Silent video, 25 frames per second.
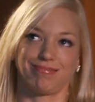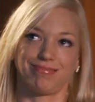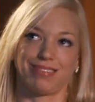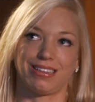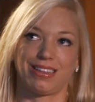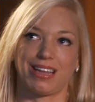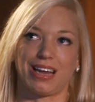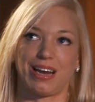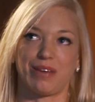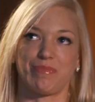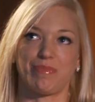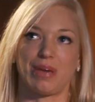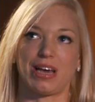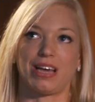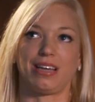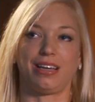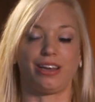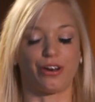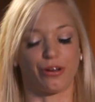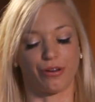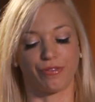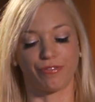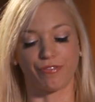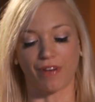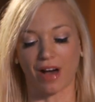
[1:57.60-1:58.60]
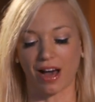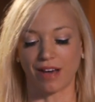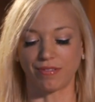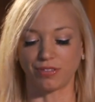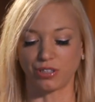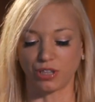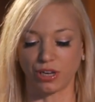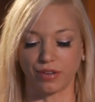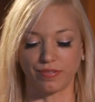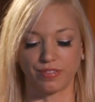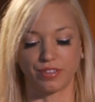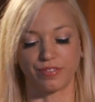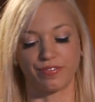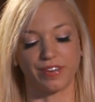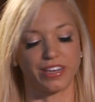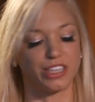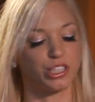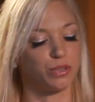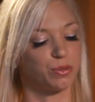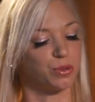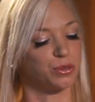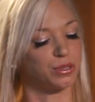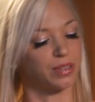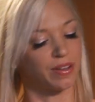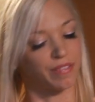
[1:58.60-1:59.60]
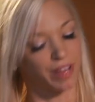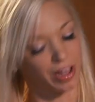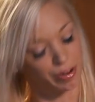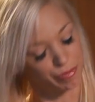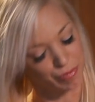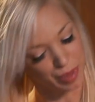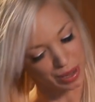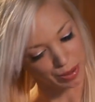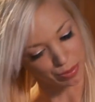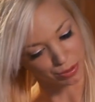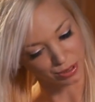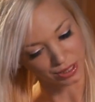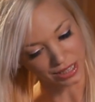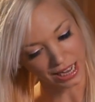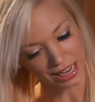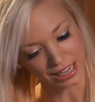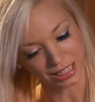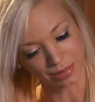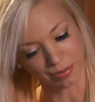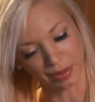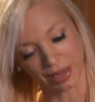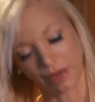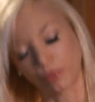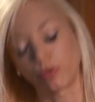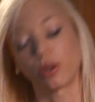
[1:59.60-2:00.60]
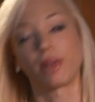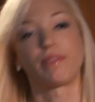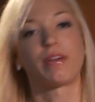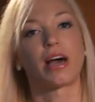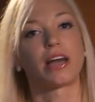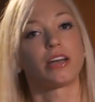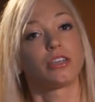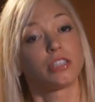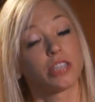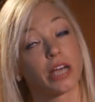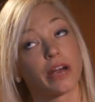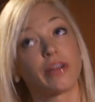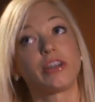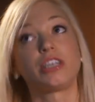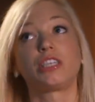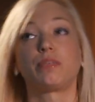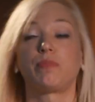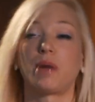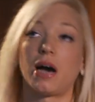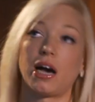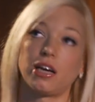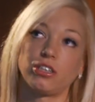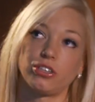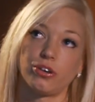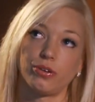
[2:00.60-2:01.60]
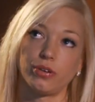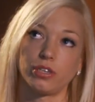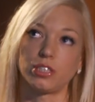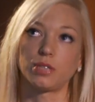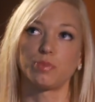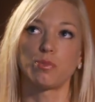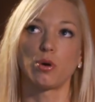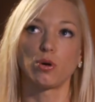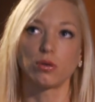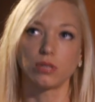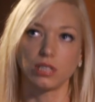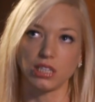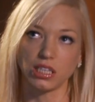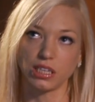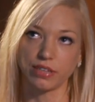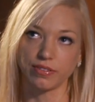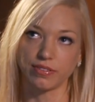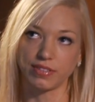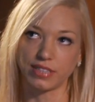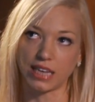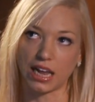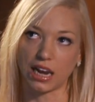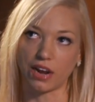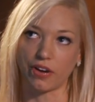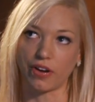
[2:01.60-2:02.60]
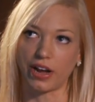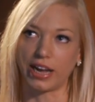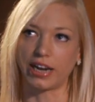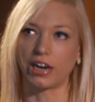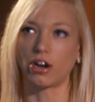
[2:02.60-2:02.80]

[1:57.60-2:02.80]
that it means, 5 serves of vegetables. I've had people say to me, well, I've had a cherry tomato and a small stick of celery and